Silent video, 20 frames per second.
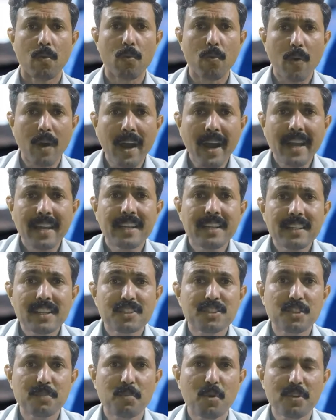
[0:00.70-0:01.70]
Why
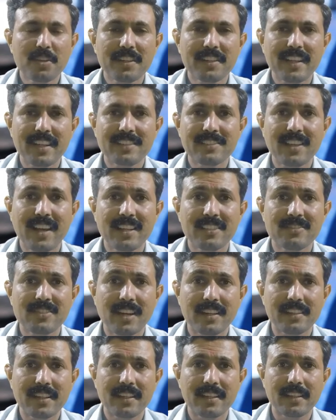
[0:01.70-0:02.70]
induction outputs high
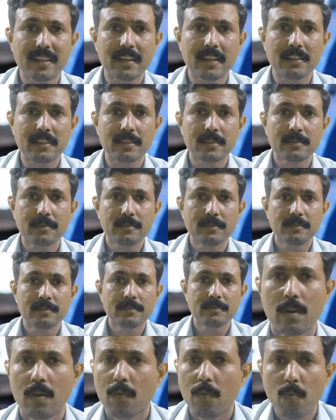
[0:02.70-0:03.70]
starting current?
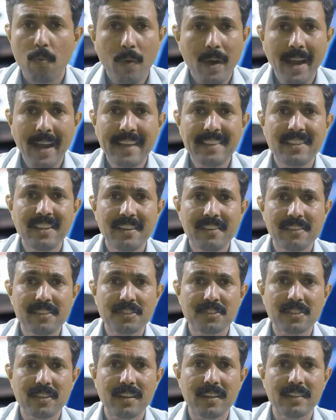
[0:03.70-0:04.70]
Why the
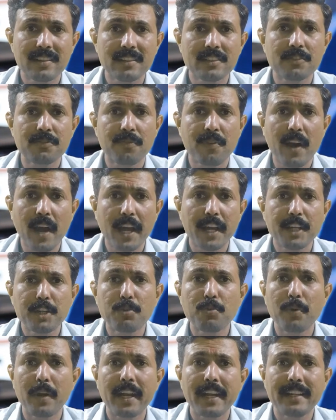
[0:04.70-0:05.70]
inrush current is
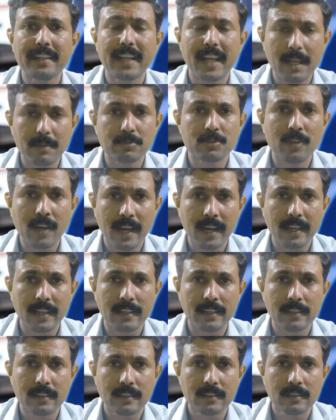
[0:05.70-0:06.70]
five to eight times
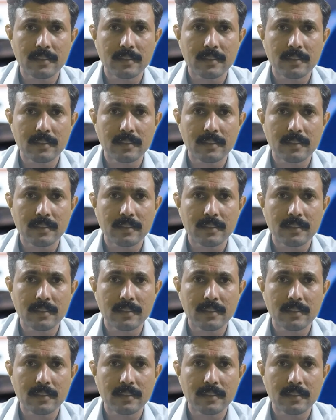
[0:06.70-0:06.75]
high?